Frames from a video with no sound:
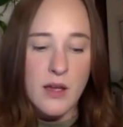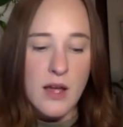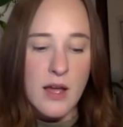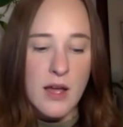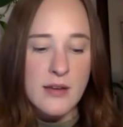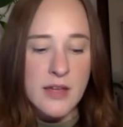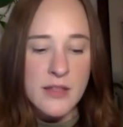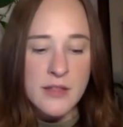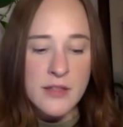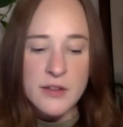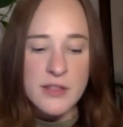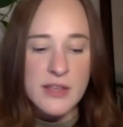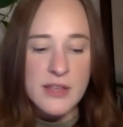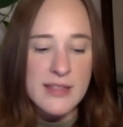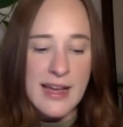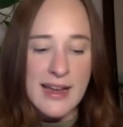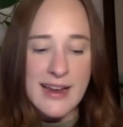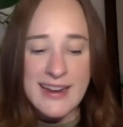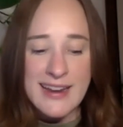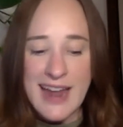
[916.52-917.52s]
Another thing
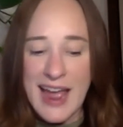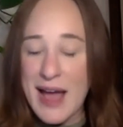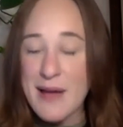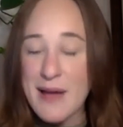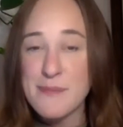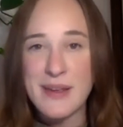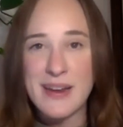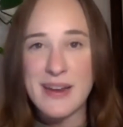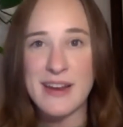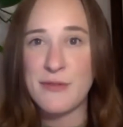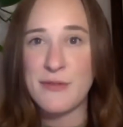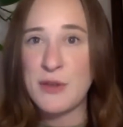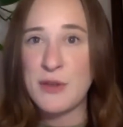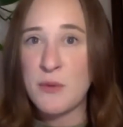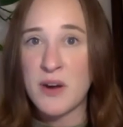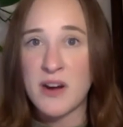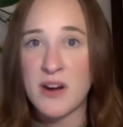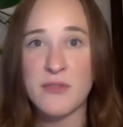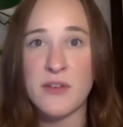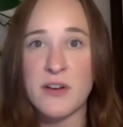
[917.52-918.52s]
that can happen if you
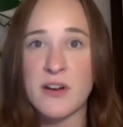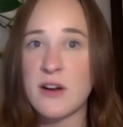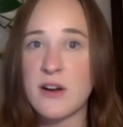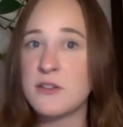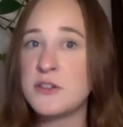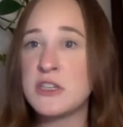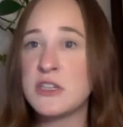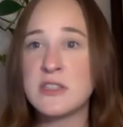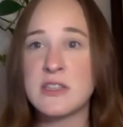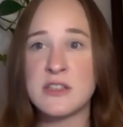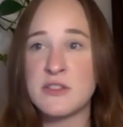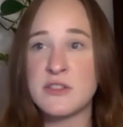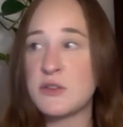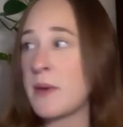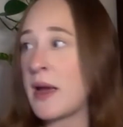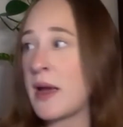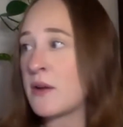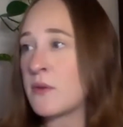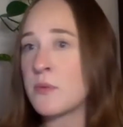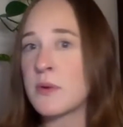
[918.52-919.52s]
work for coaches is you
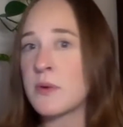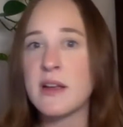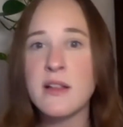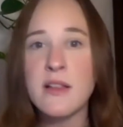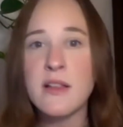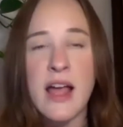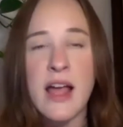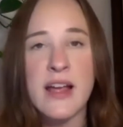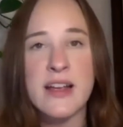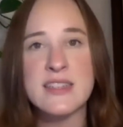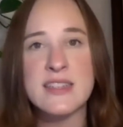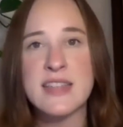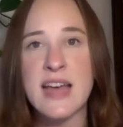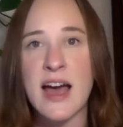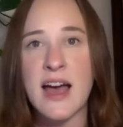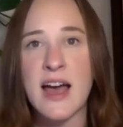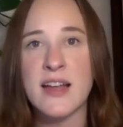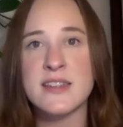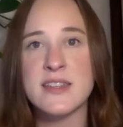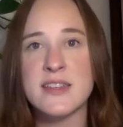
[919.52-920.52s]
might realize
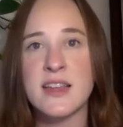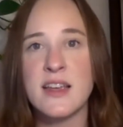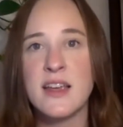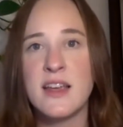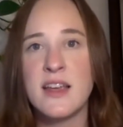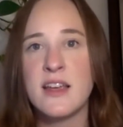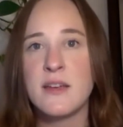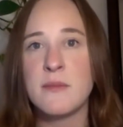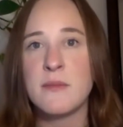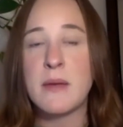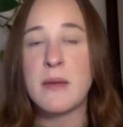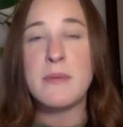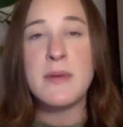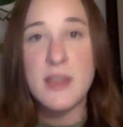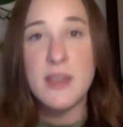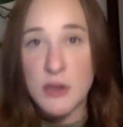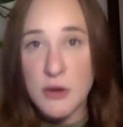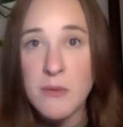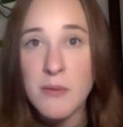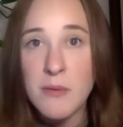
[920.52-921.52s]
that maybe
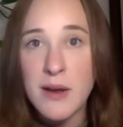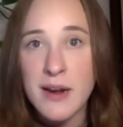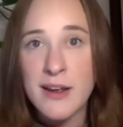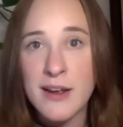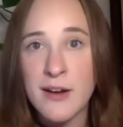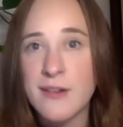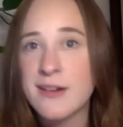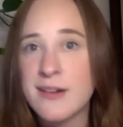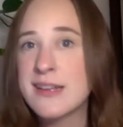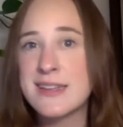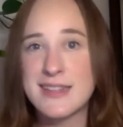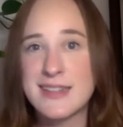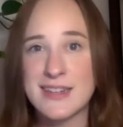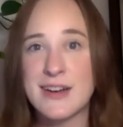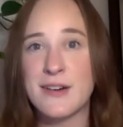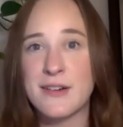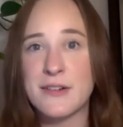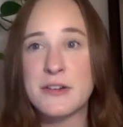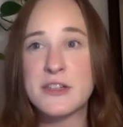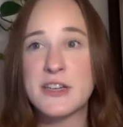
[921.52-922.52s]
you want to go into
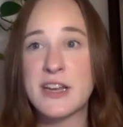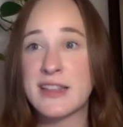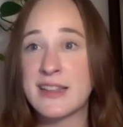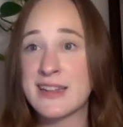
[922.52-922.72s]
coaching.